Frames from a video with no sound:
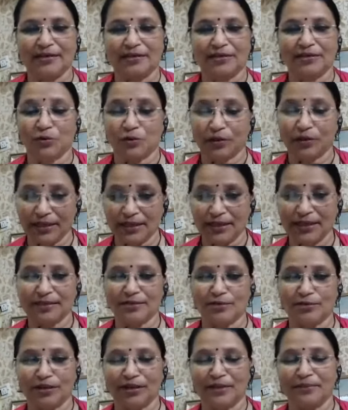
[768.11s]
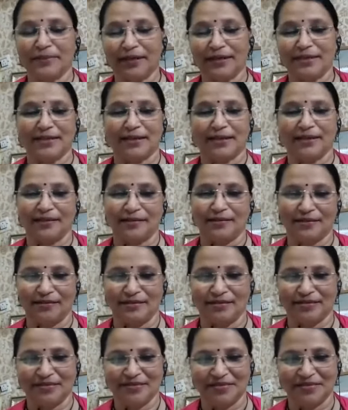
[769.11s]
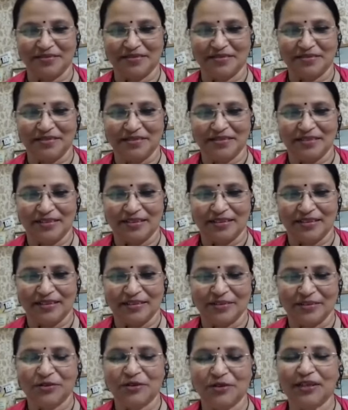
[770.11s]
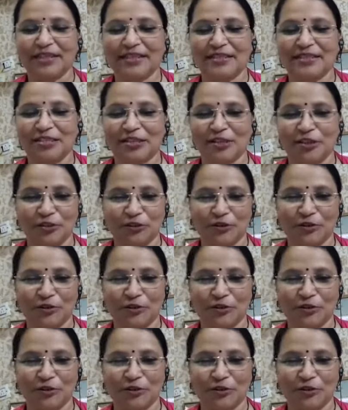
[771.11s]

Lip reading: So he is on a bicycle. So he is sure